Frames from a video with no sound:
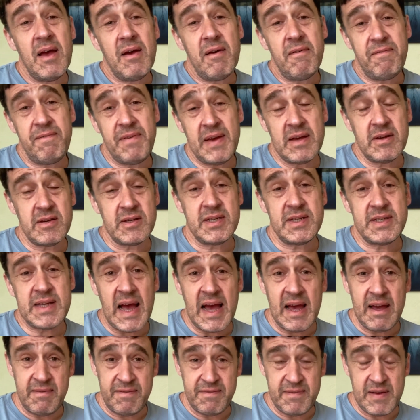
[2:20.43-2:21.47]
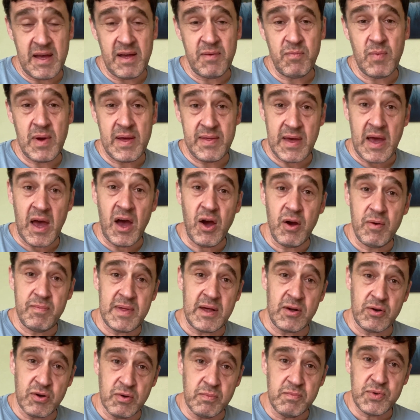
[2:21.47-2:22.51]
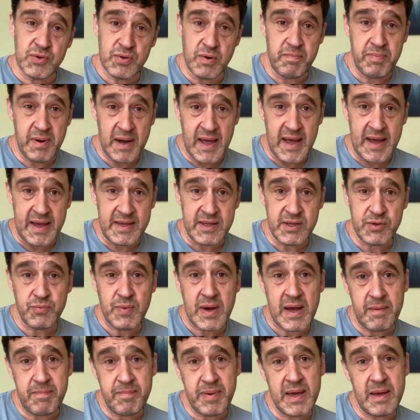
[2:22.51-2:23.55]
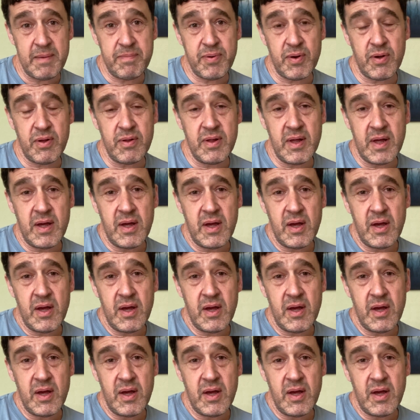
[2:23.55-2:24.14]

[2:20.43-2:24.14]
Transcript: feel safe and where they hope they'll come to a place where people